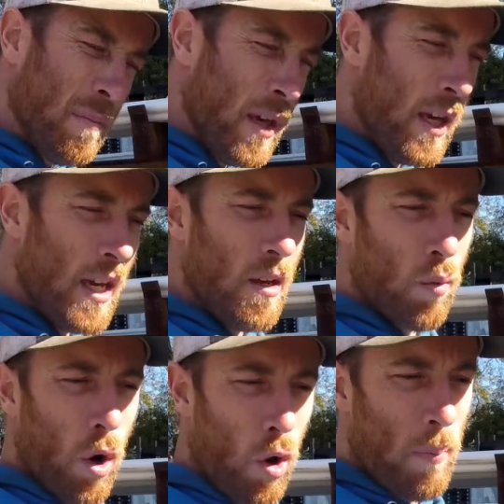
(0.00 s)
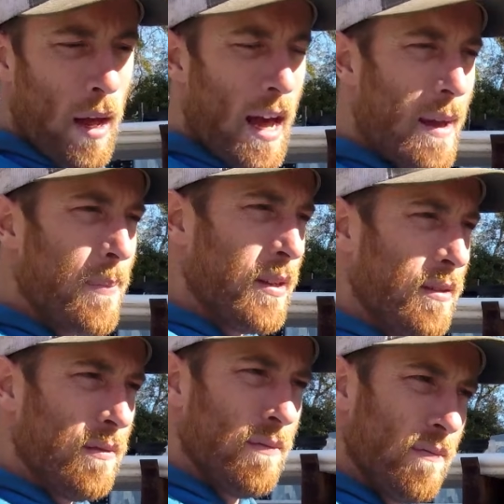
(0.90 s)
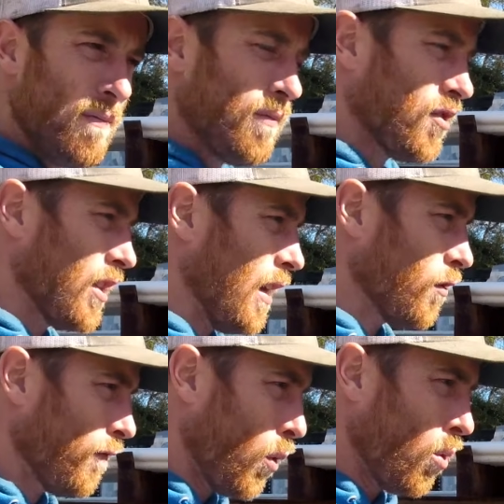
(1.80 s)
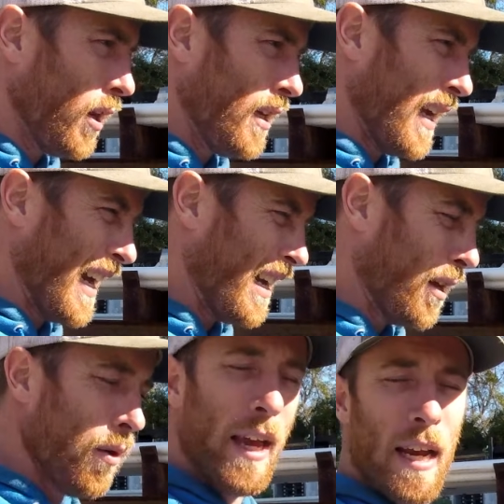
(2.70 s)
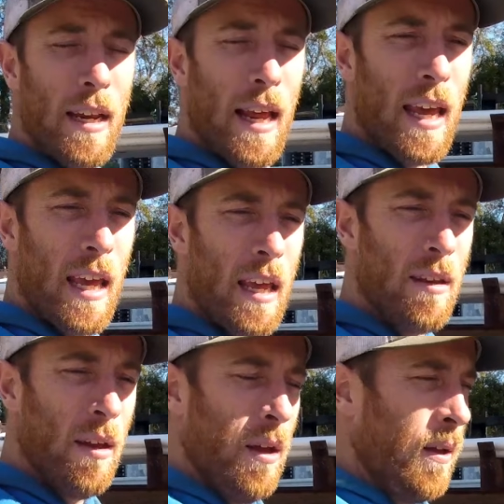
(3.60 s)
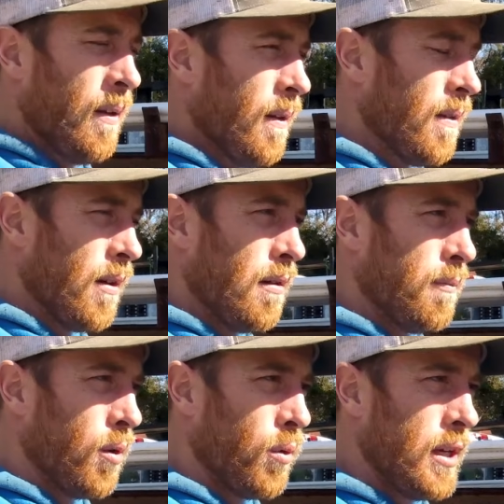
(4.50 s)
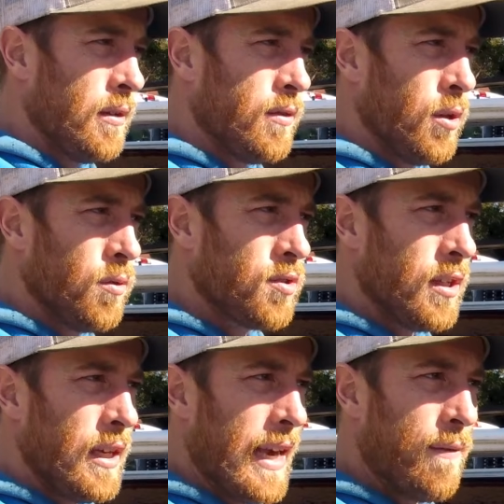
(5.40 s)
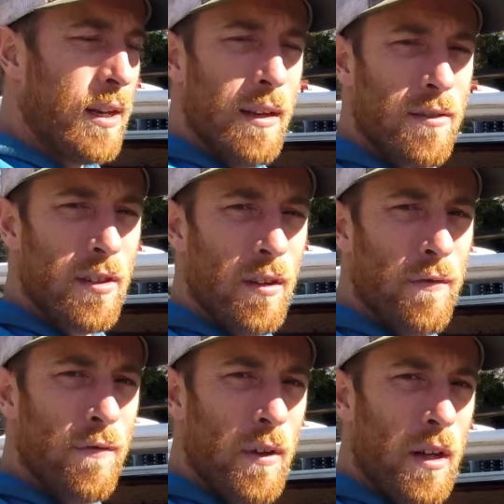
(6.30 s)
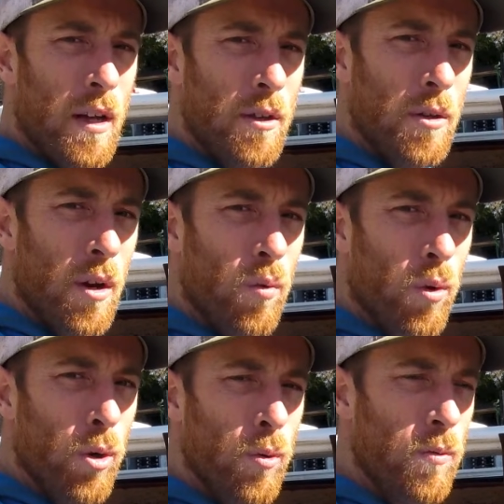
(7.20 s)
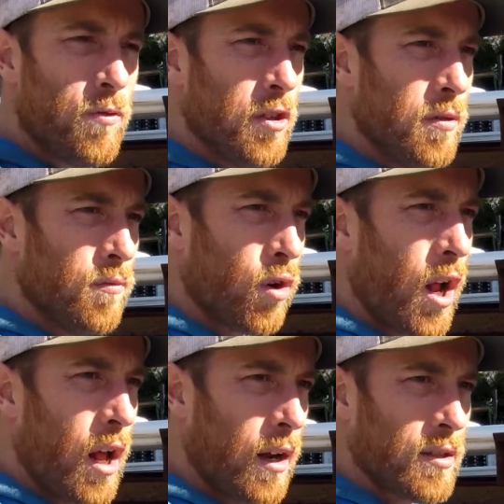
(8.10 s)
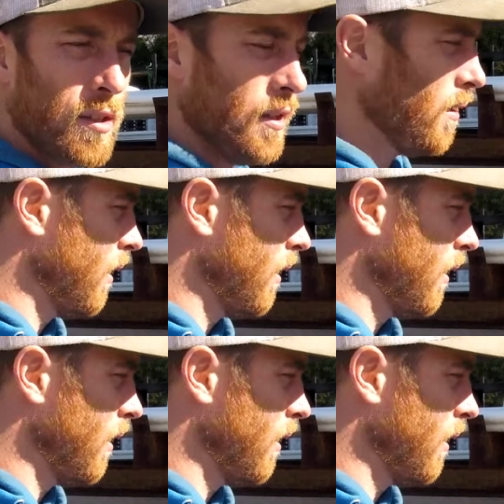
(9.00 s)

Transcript: me, roll pipe and Schedule forty kind of go hand in hand, um, but we do see evidence of uh, you know roots and rocks that